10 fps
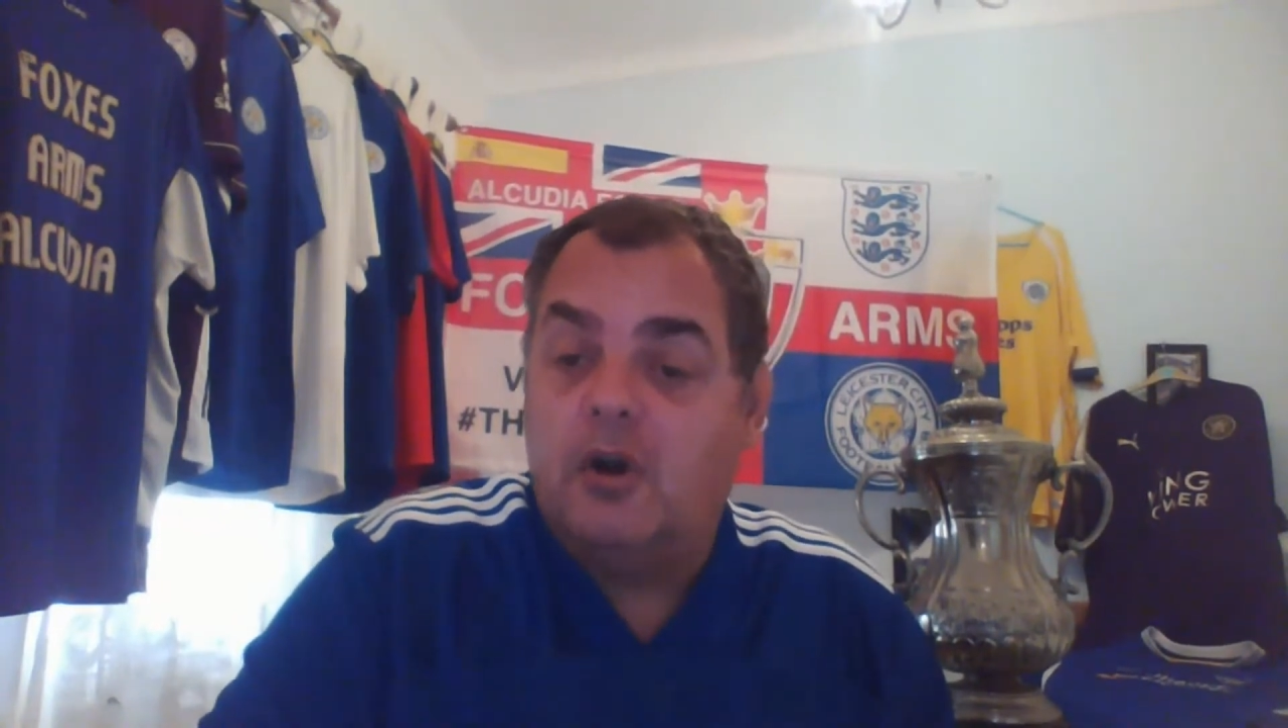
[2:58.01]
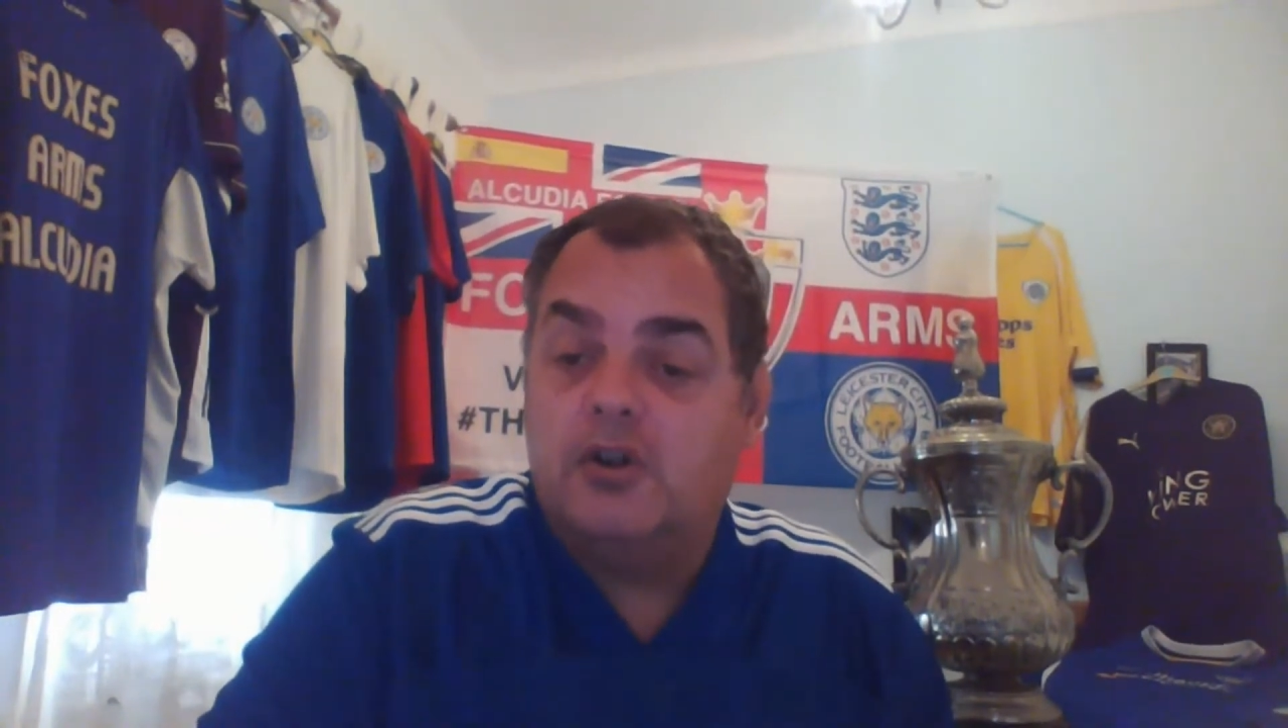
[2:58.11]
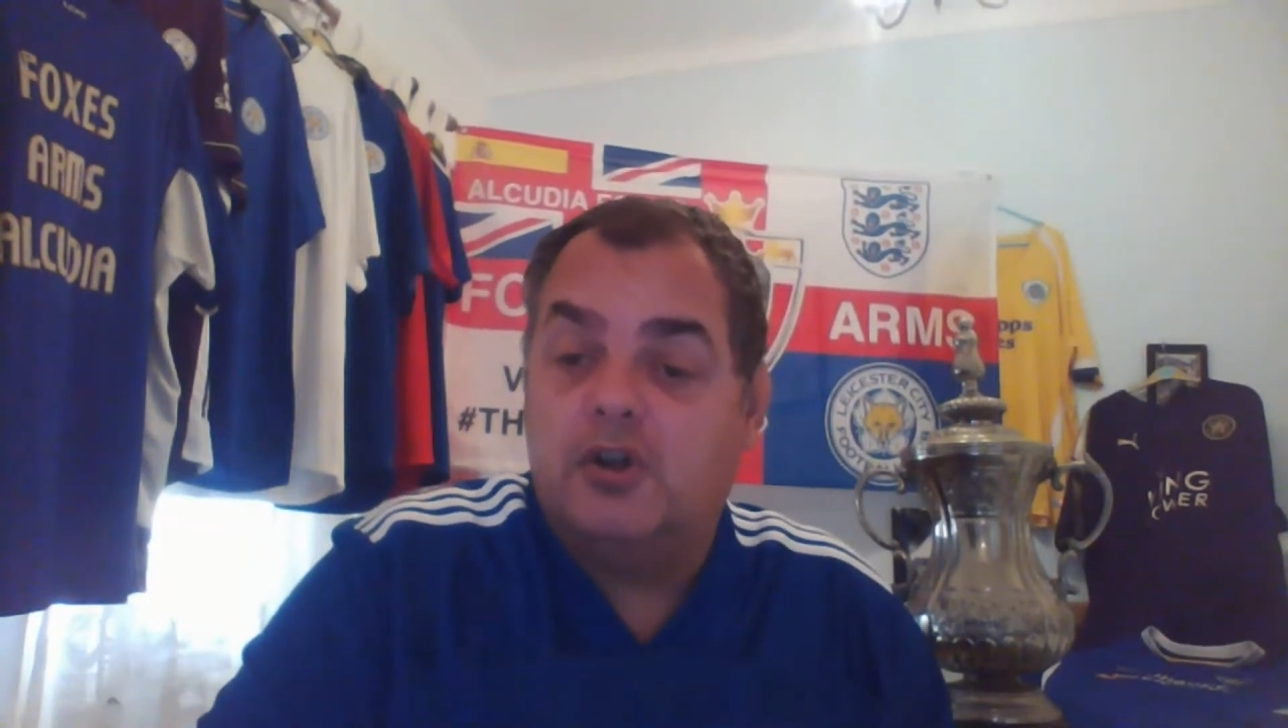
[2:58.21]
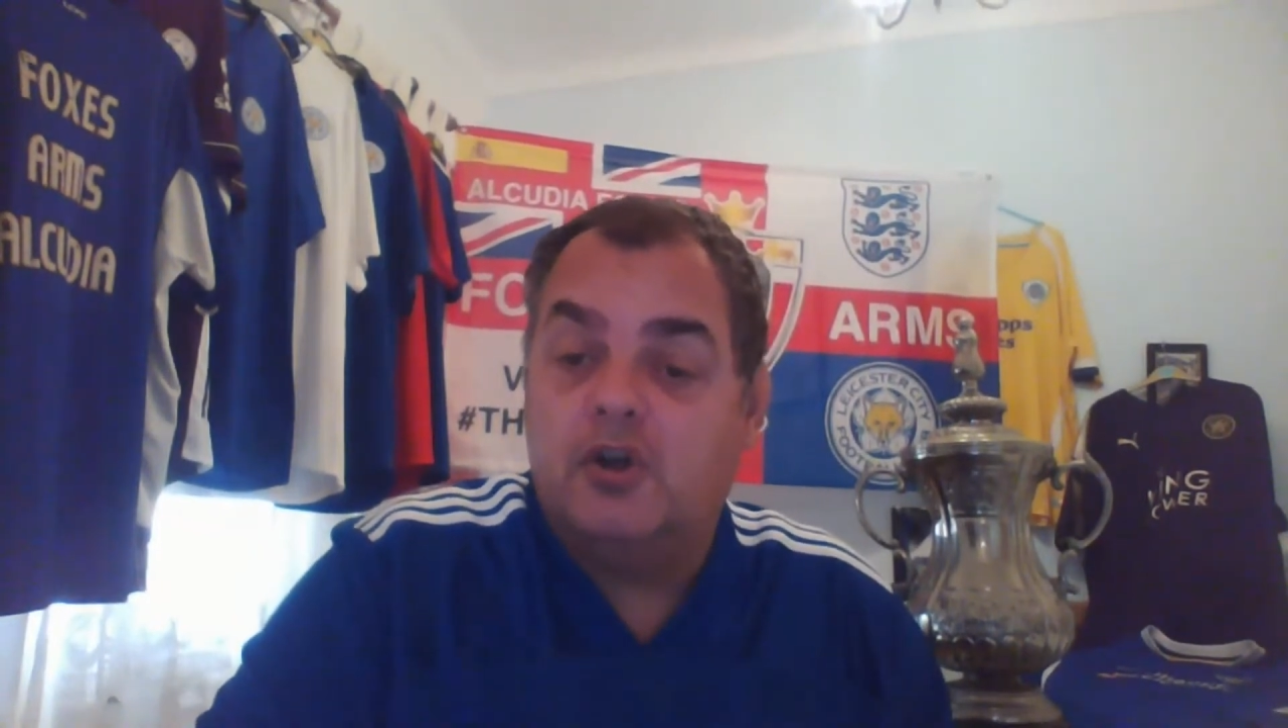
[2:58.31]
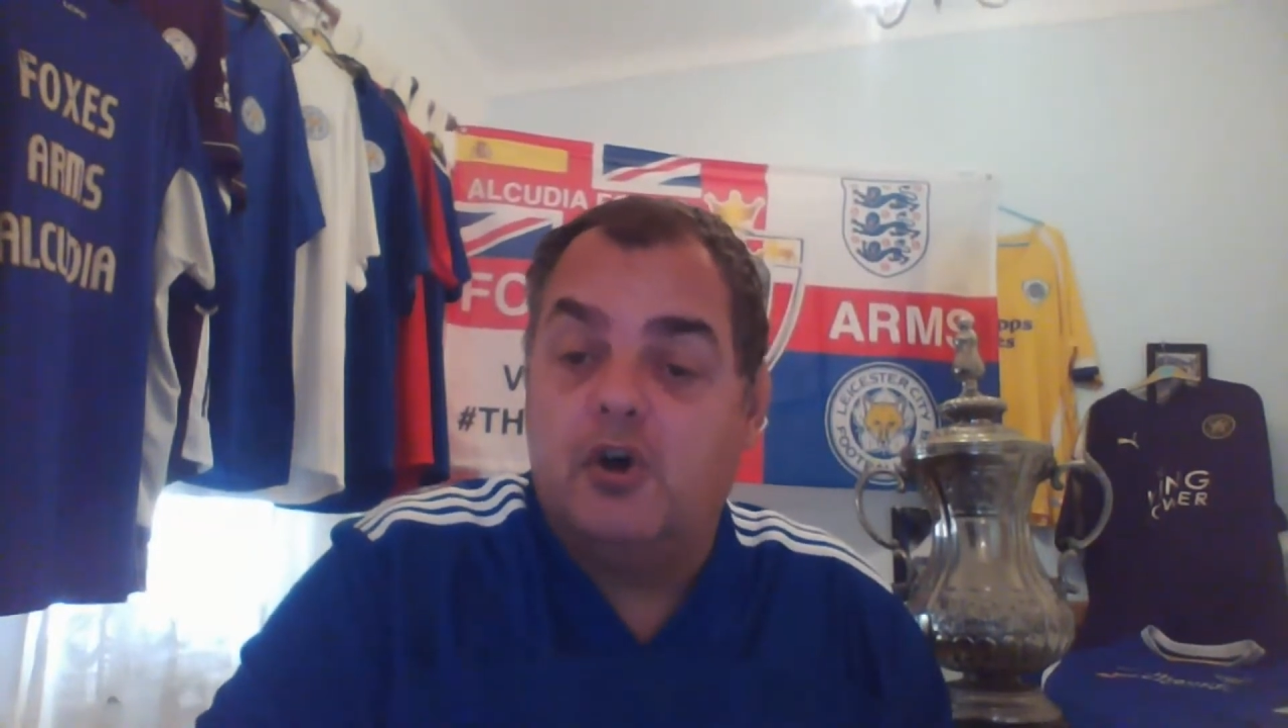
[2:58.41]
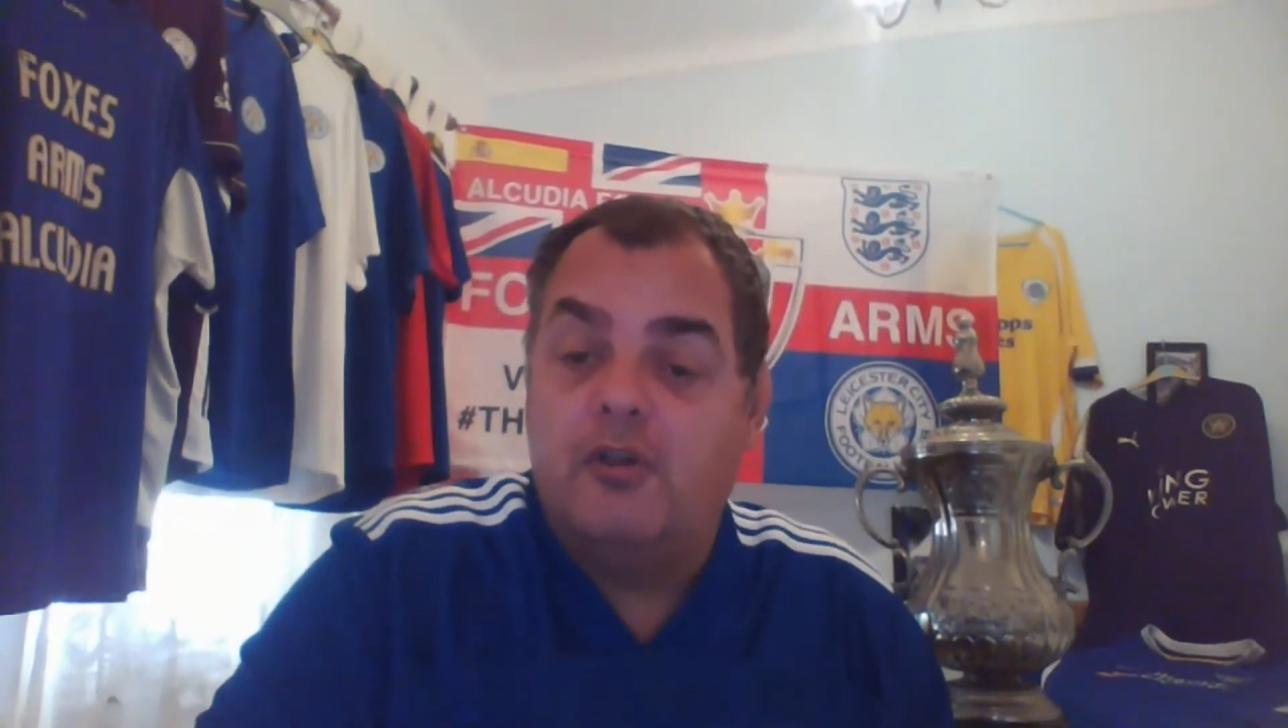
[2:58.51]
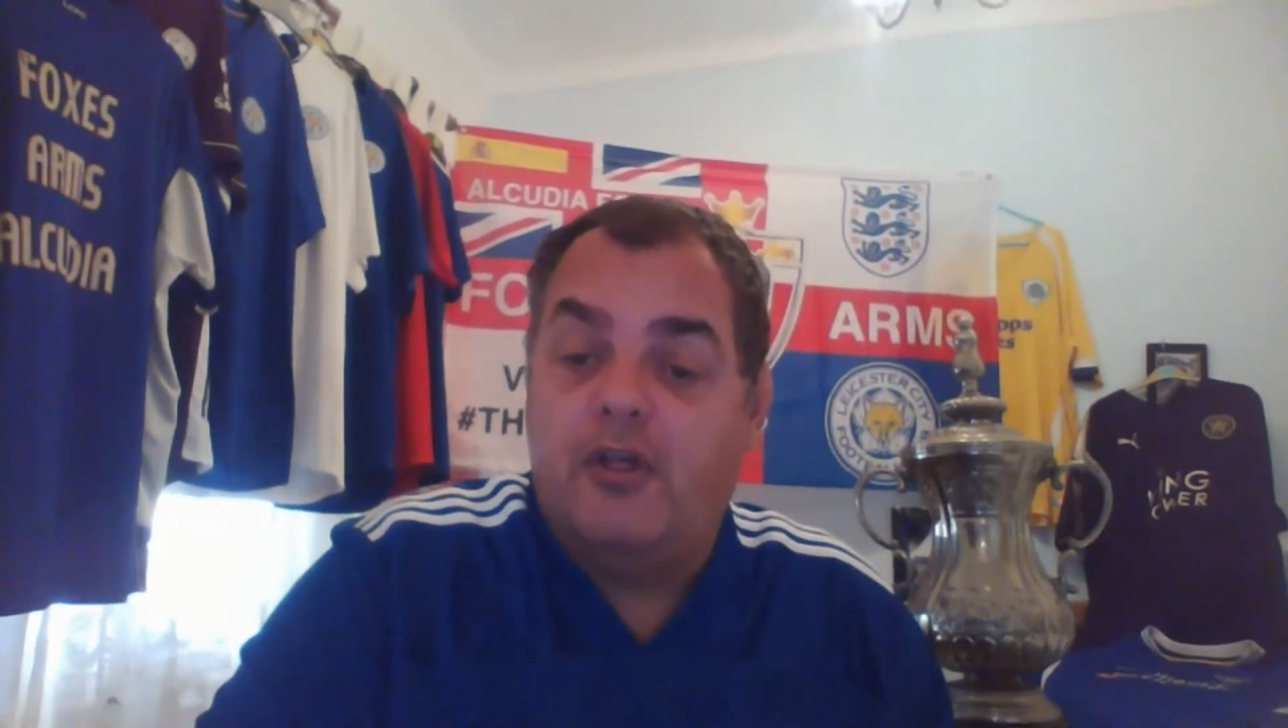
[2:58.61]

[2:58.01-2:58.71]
score in the